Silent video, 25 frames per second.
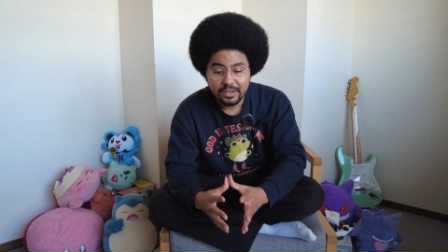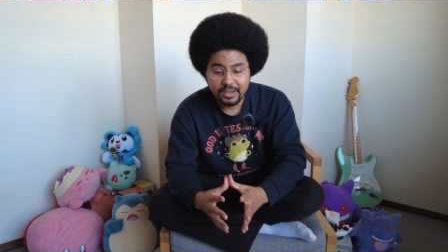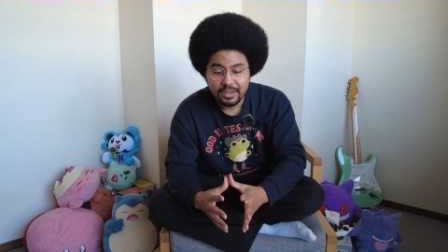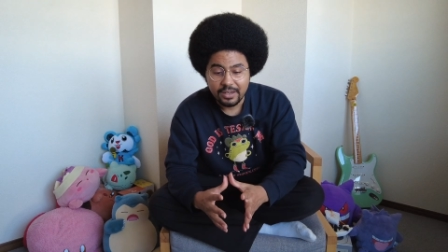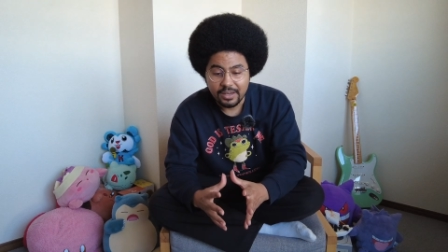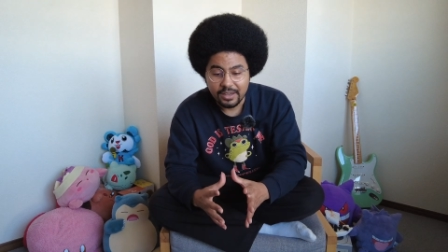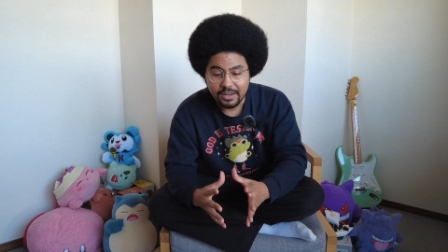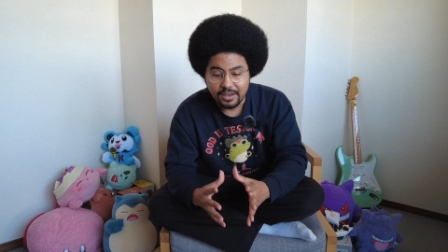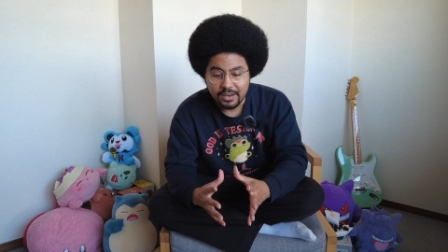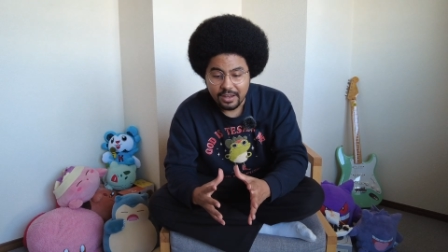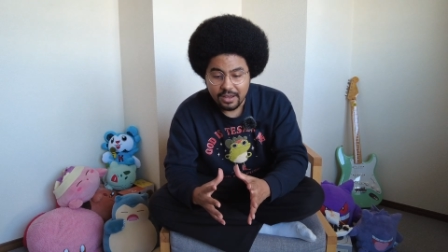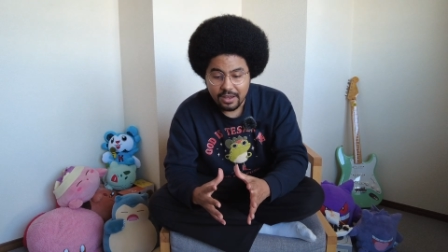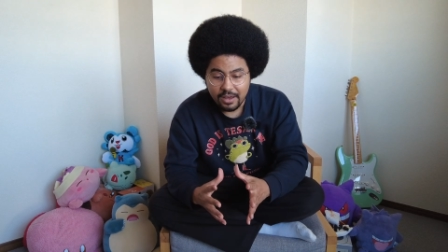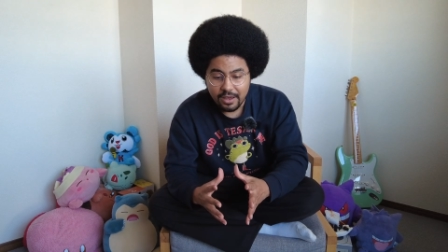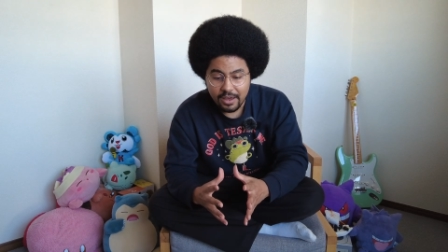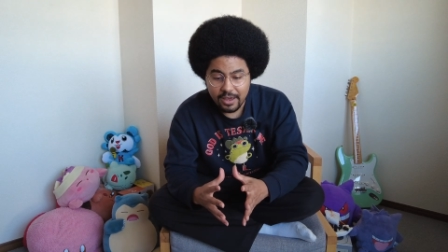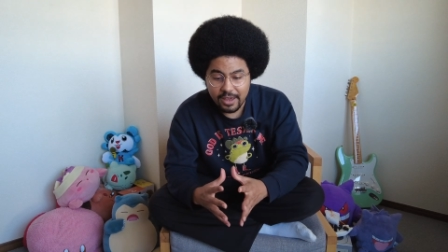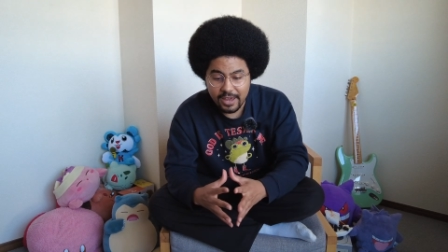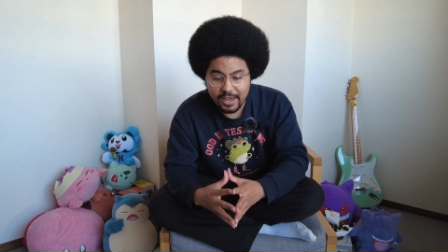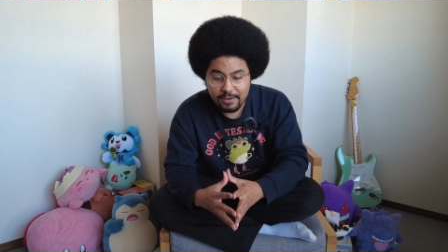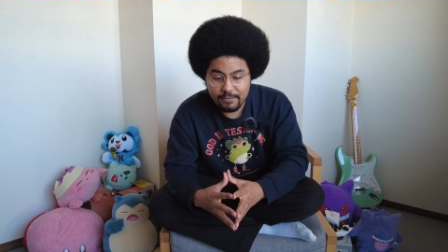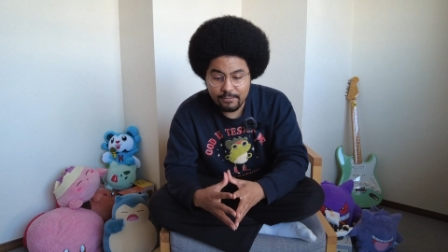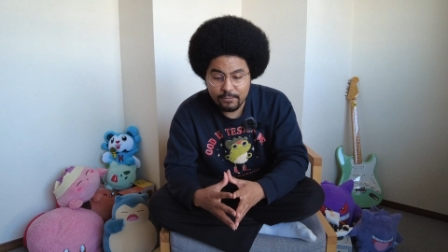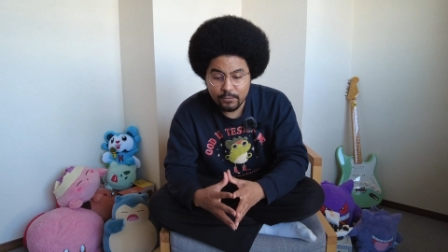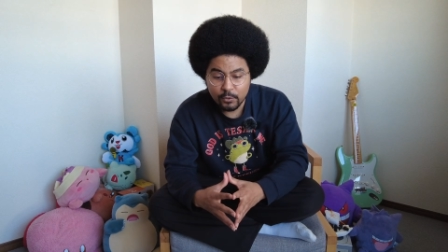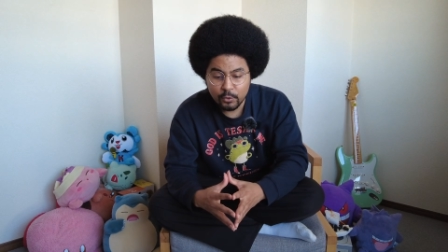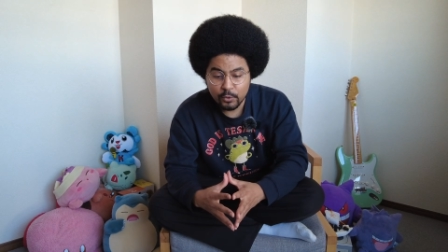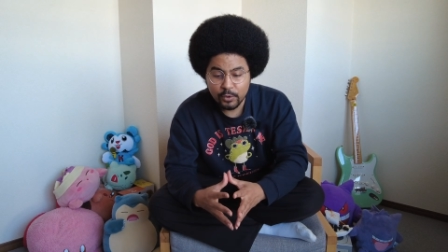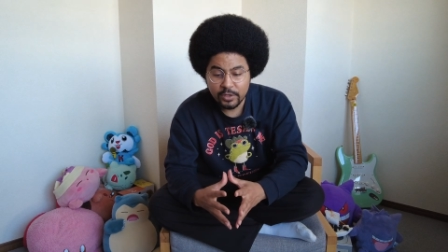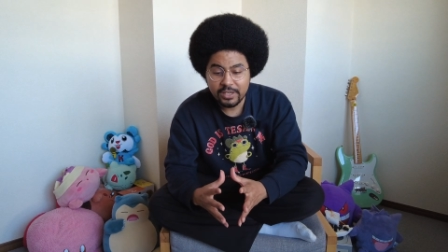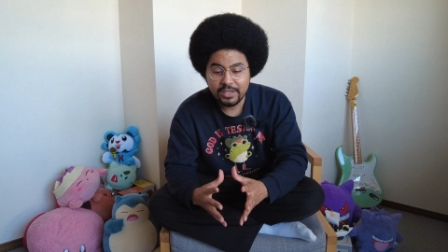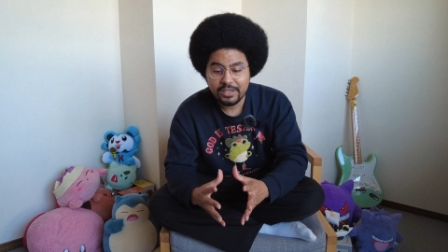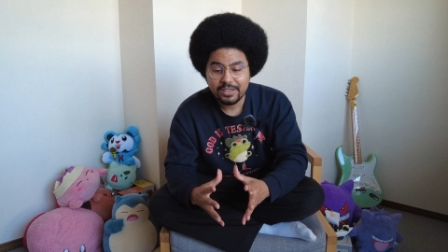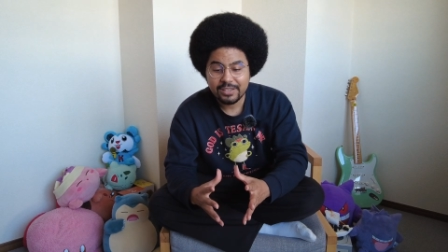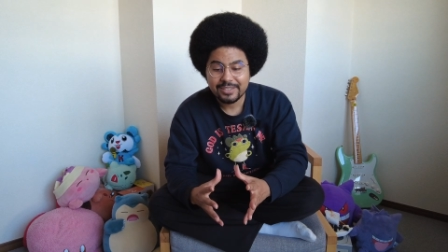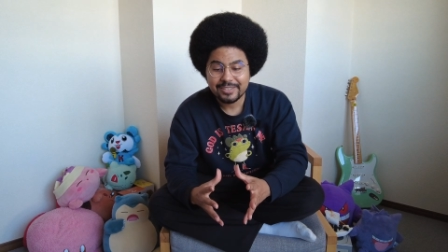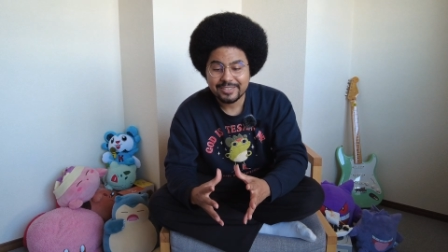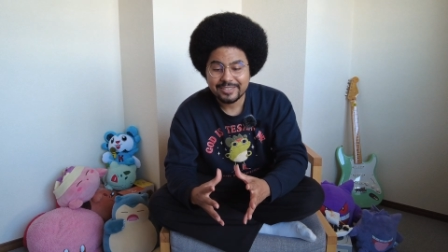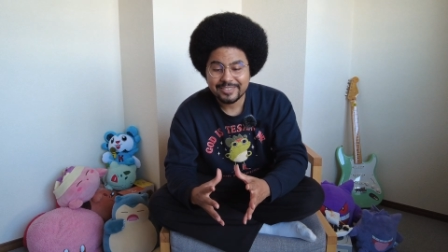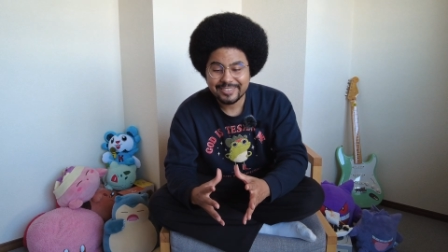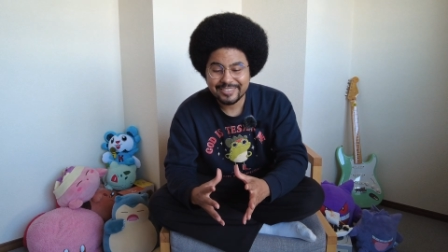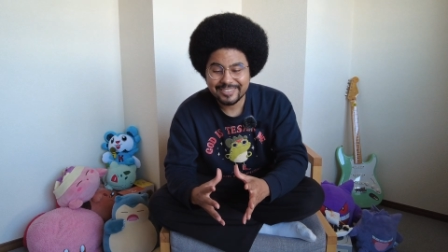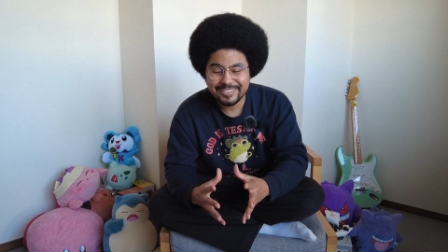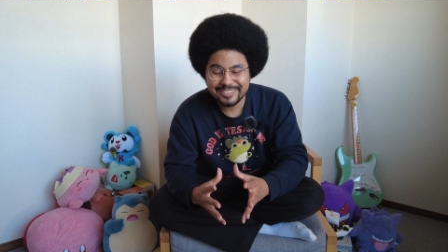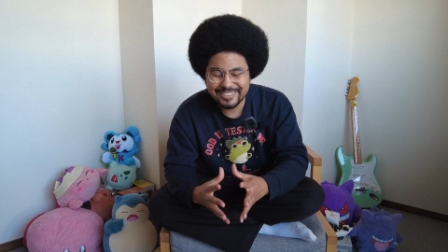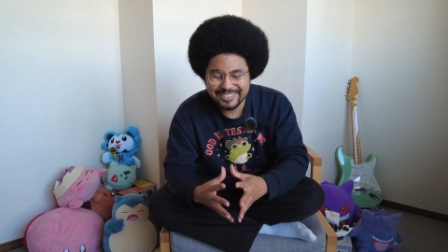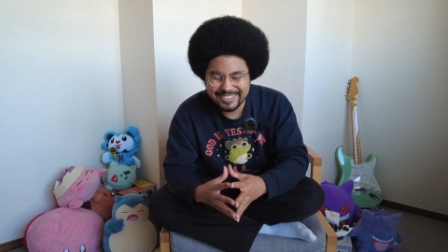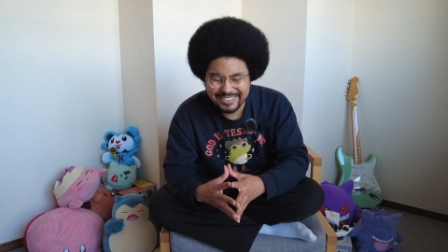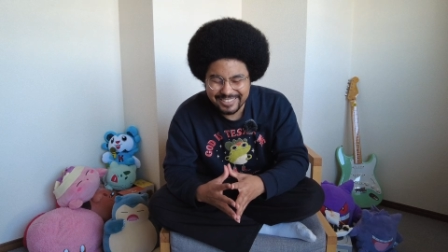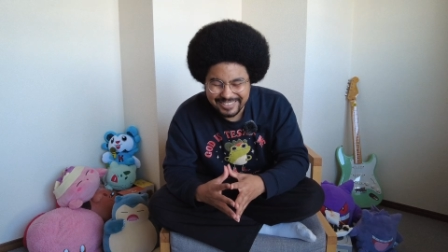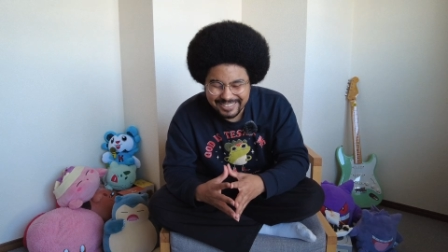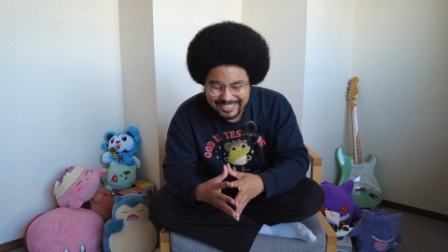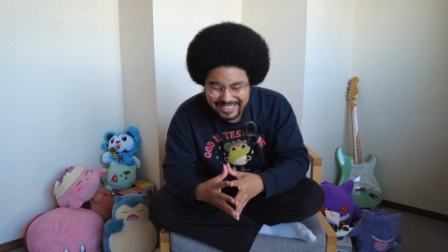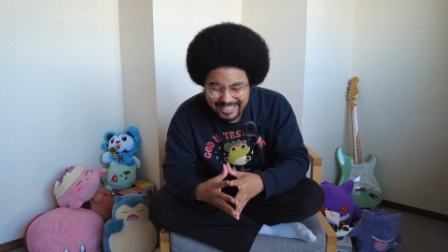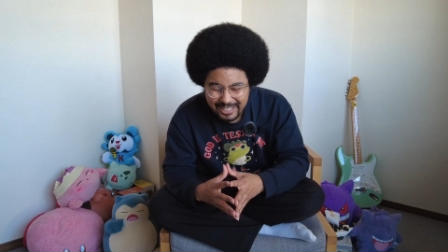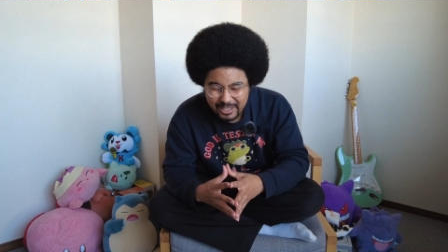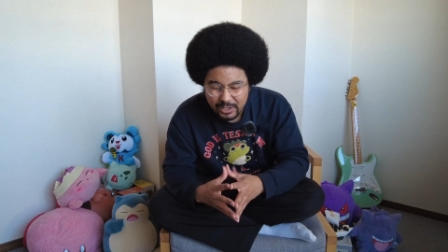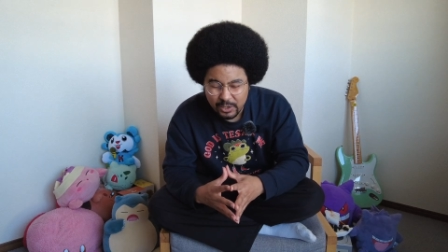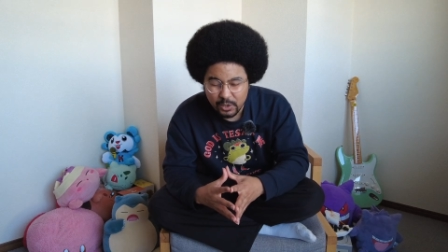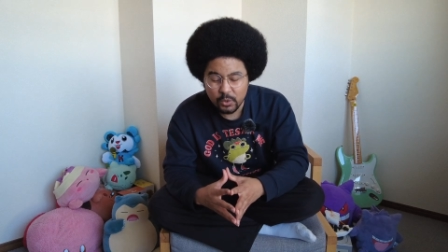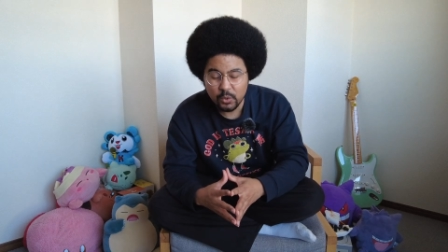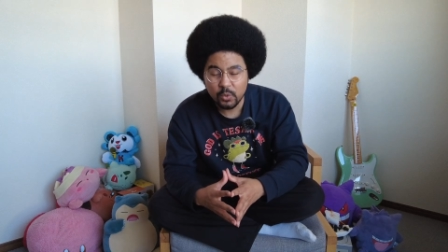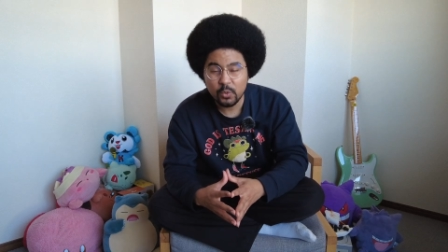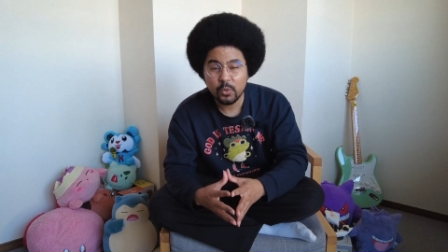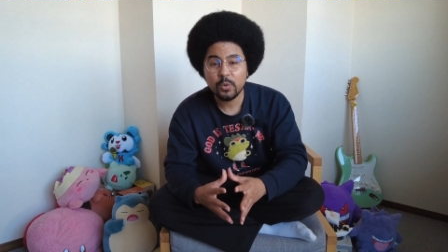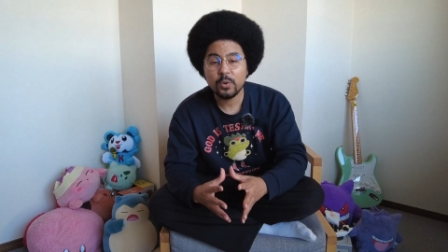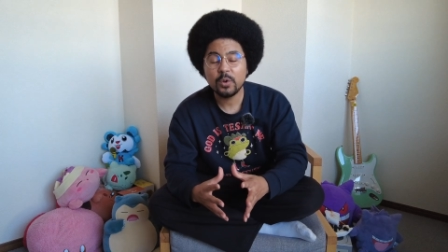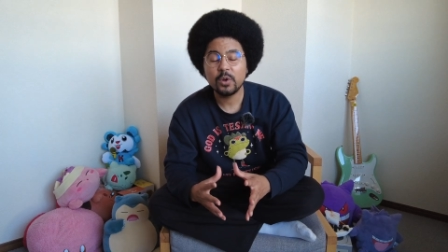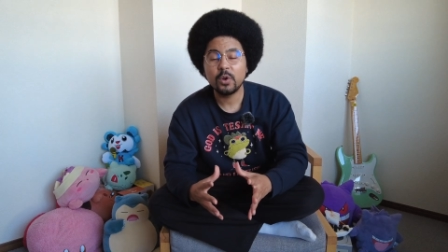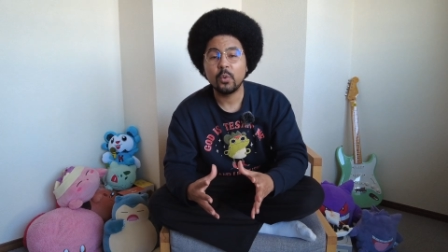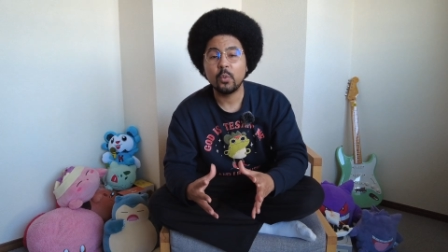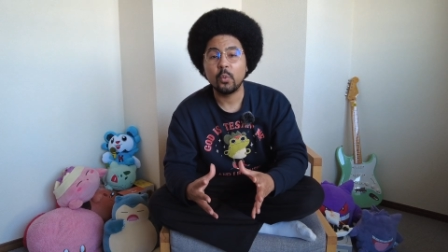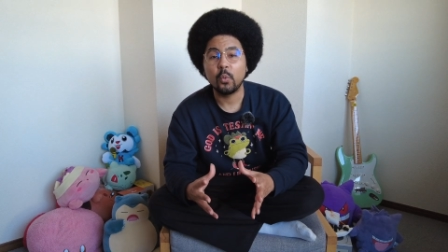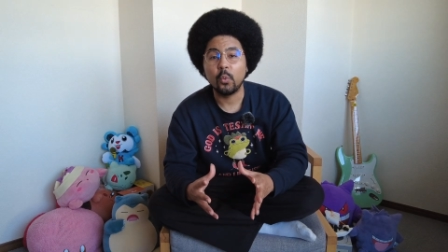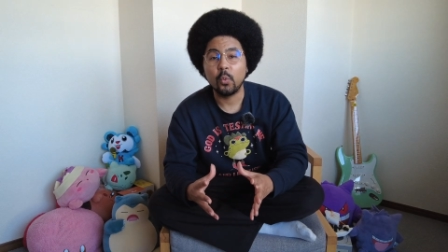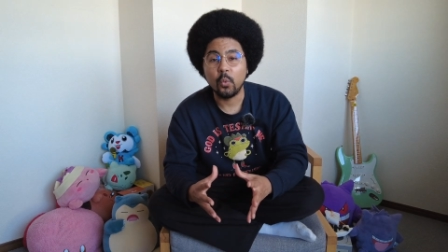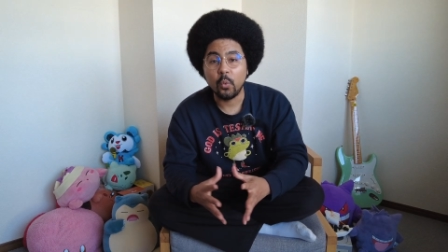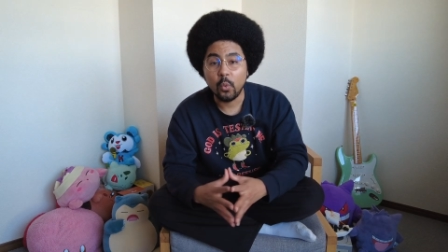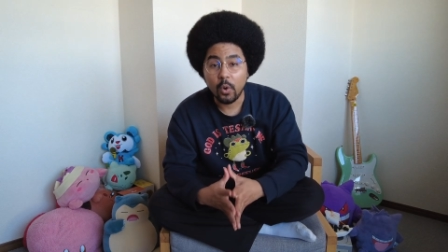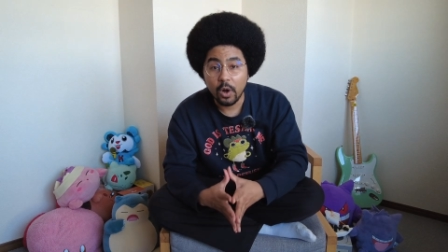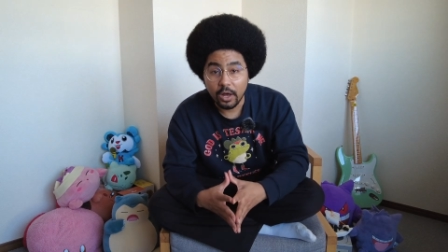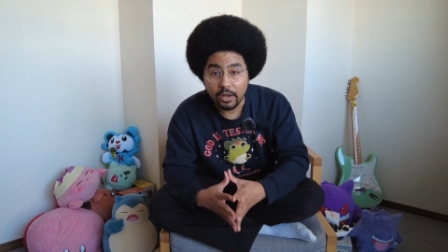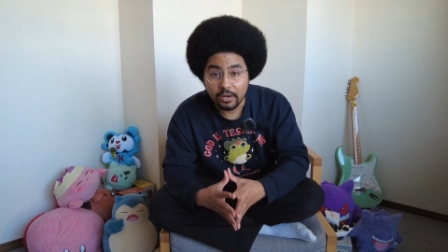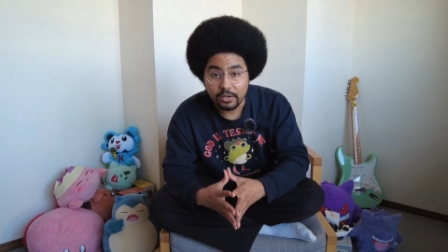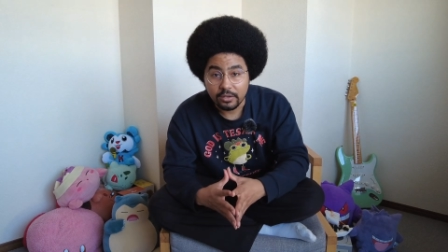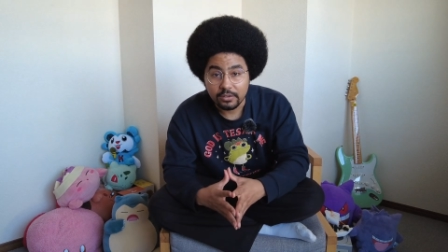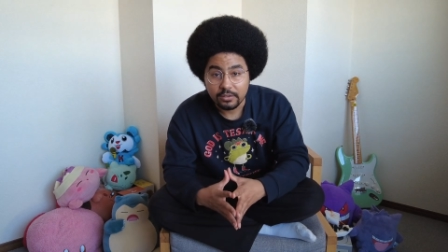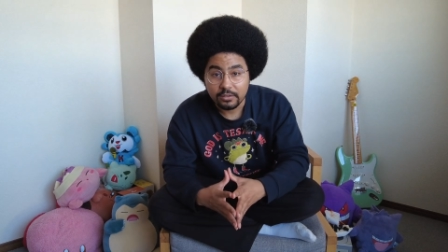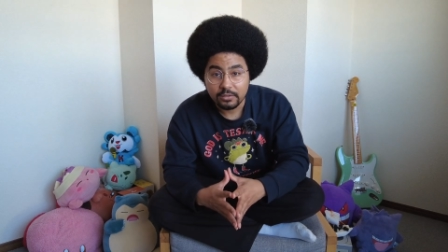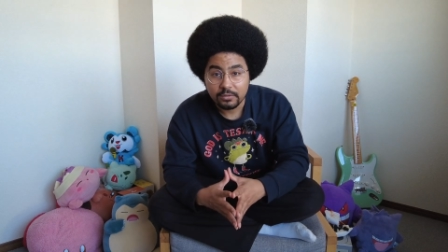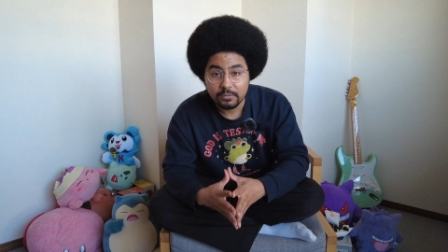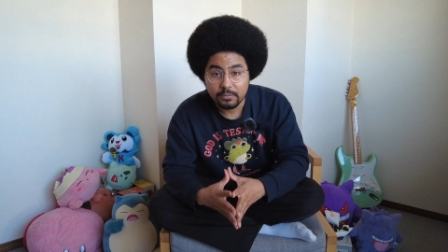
in every single one